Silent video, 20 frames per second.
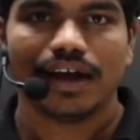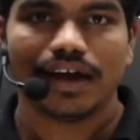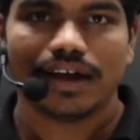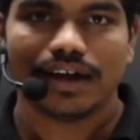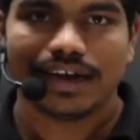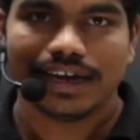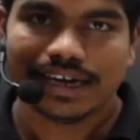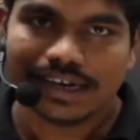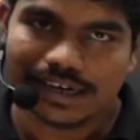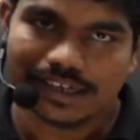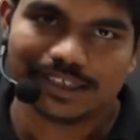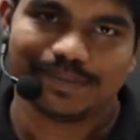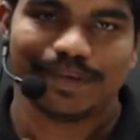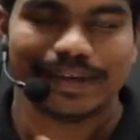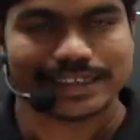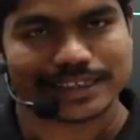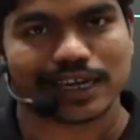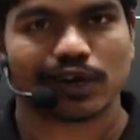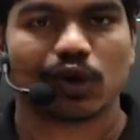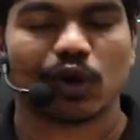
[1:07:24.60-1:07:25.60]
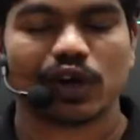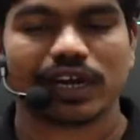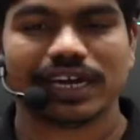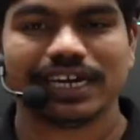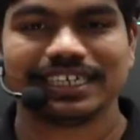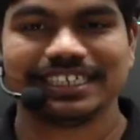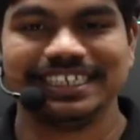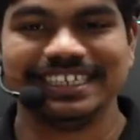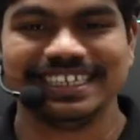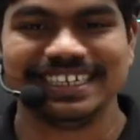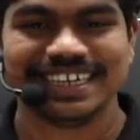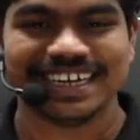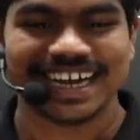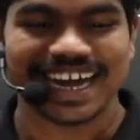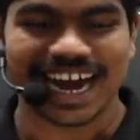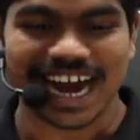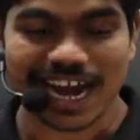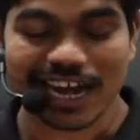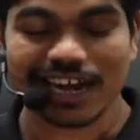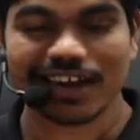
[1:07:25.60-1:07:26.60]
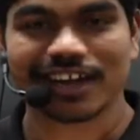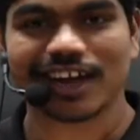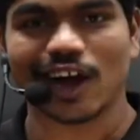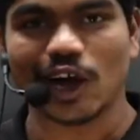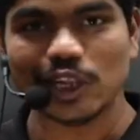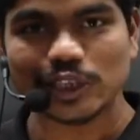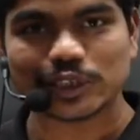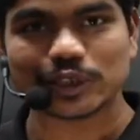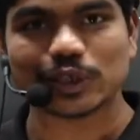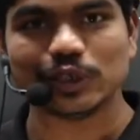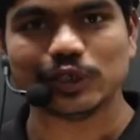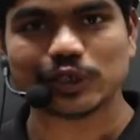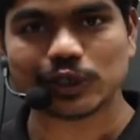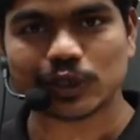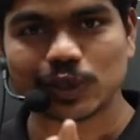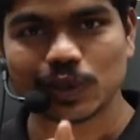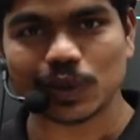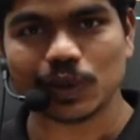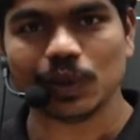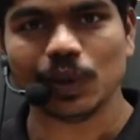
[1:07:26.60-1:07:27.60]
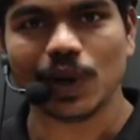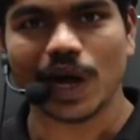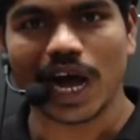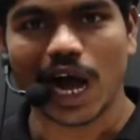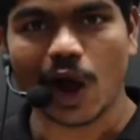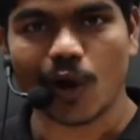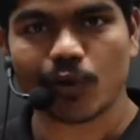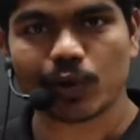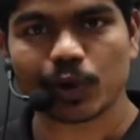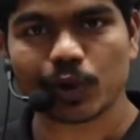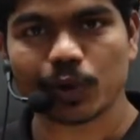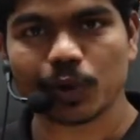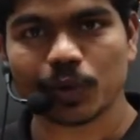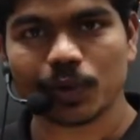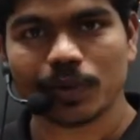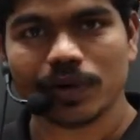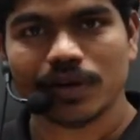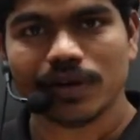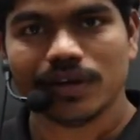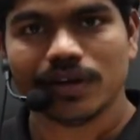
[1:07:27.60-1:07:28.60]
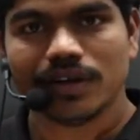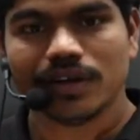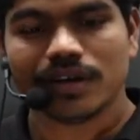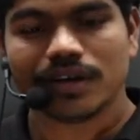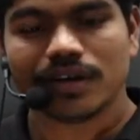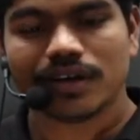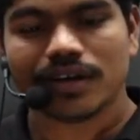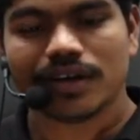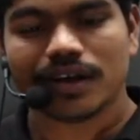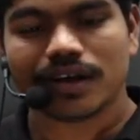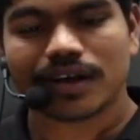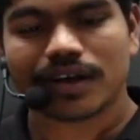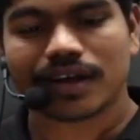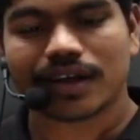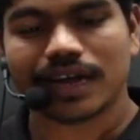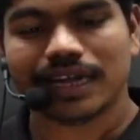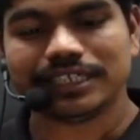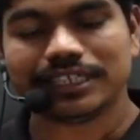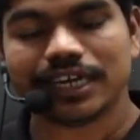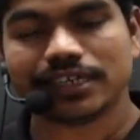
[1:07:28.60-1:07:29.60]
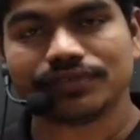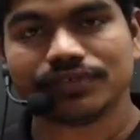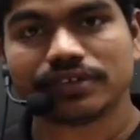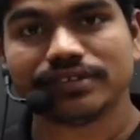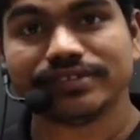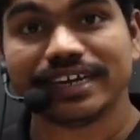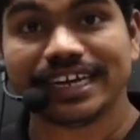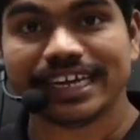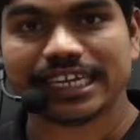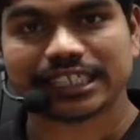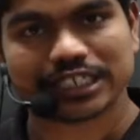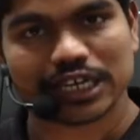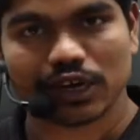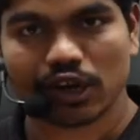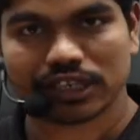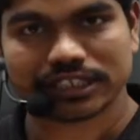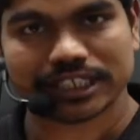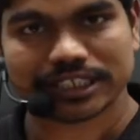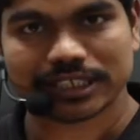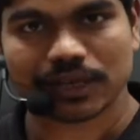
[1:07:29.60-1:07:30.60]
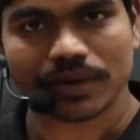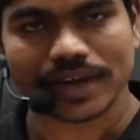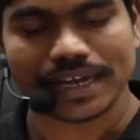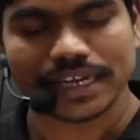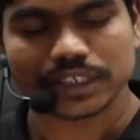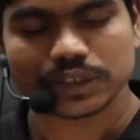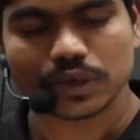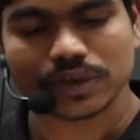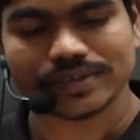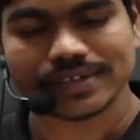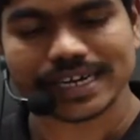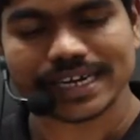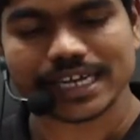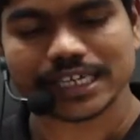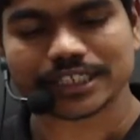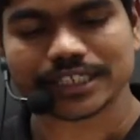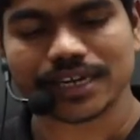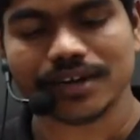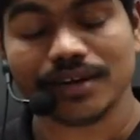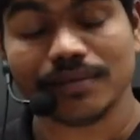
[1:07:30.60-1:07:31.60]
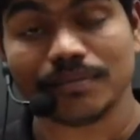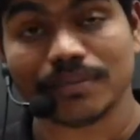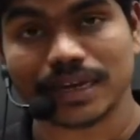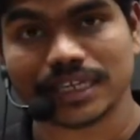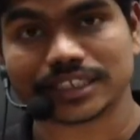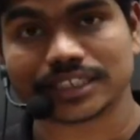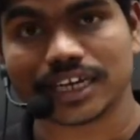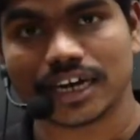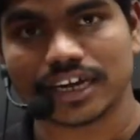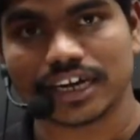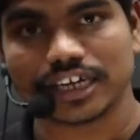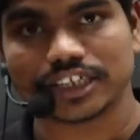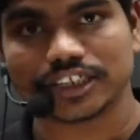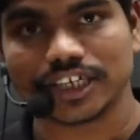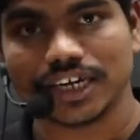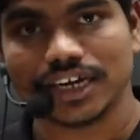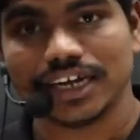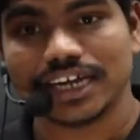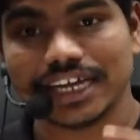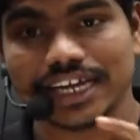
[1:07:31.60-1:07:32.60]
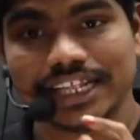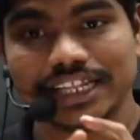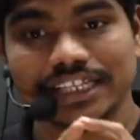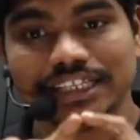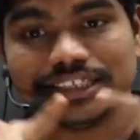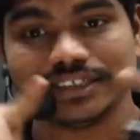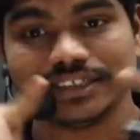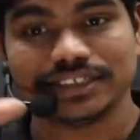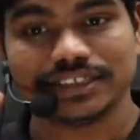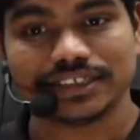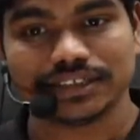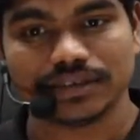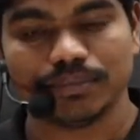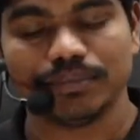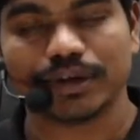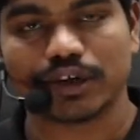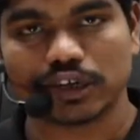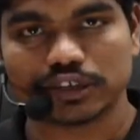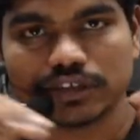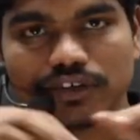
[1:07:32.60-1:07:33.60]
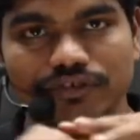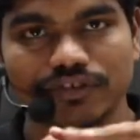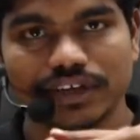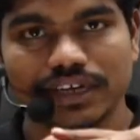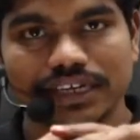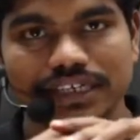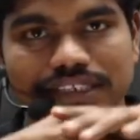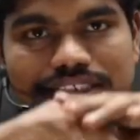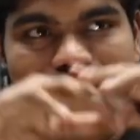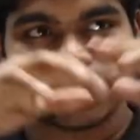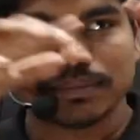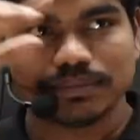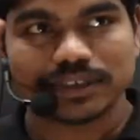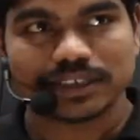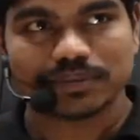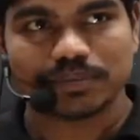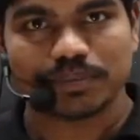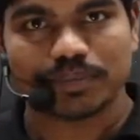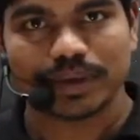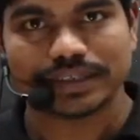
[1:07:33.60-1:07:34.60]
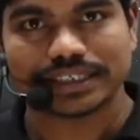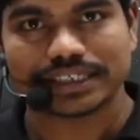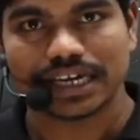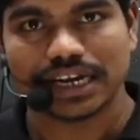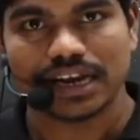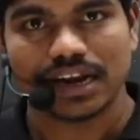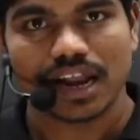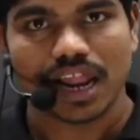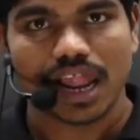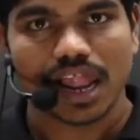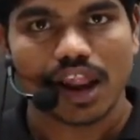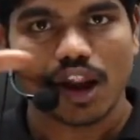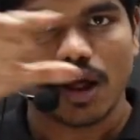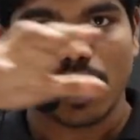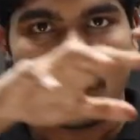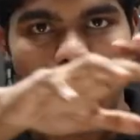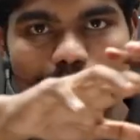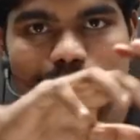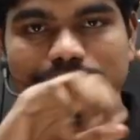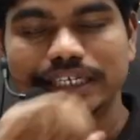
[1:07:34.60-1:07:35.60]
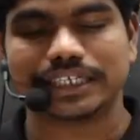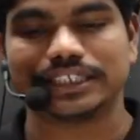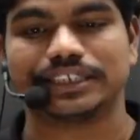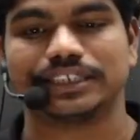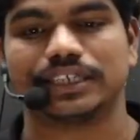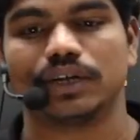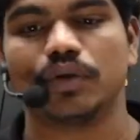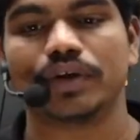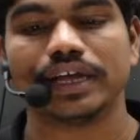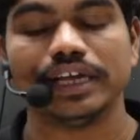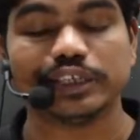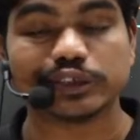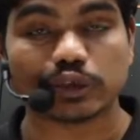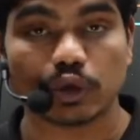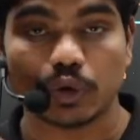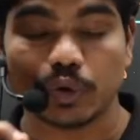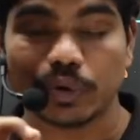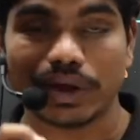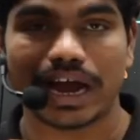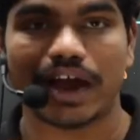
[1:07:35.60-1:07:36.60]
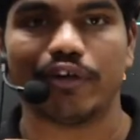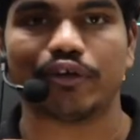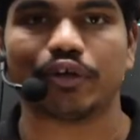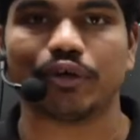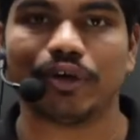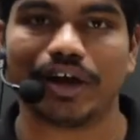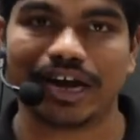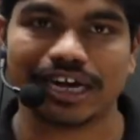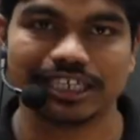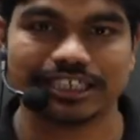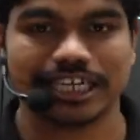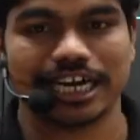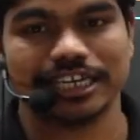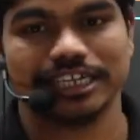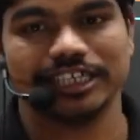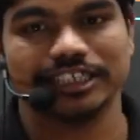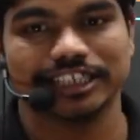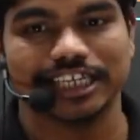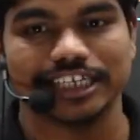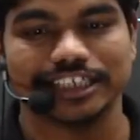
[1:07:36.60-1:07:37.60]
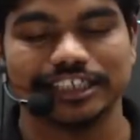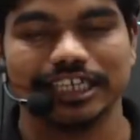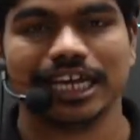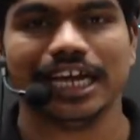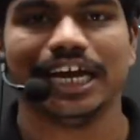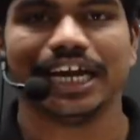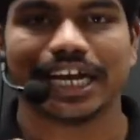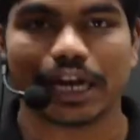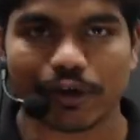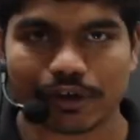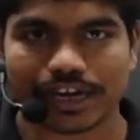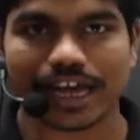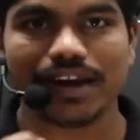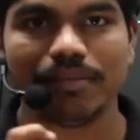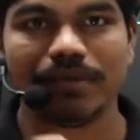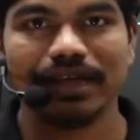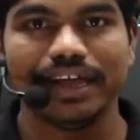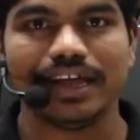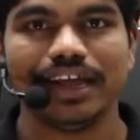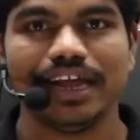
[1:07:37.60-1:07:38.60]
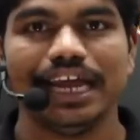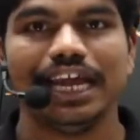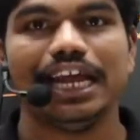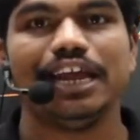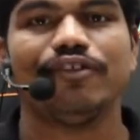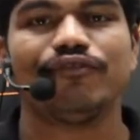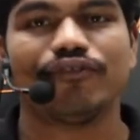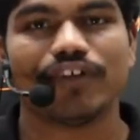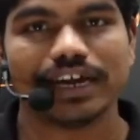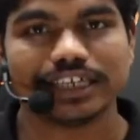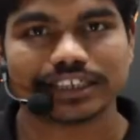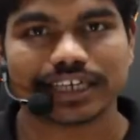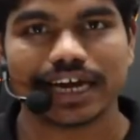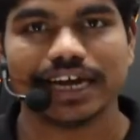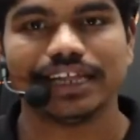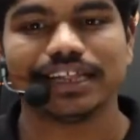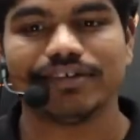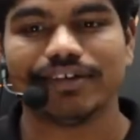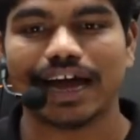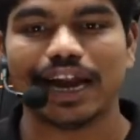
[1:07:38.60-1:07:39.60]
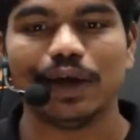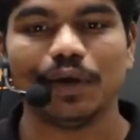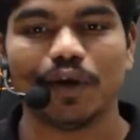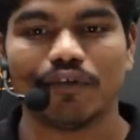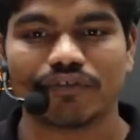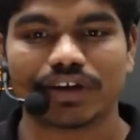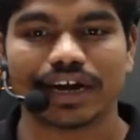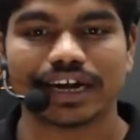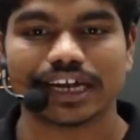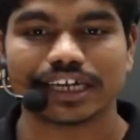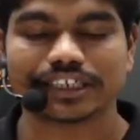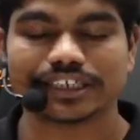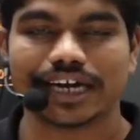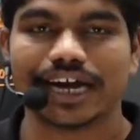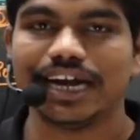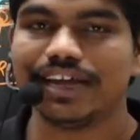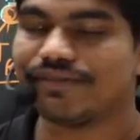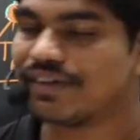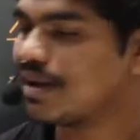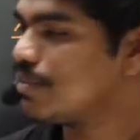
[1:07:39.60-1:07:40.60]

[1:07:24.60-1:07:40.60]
in spherical coordinates, and also you should know how to consider for radiation losses, okay. So radiation plus conduction in because of some spherical objects, okay. So you have to understand these things. Now tell me, if I study the value of conduction and if I am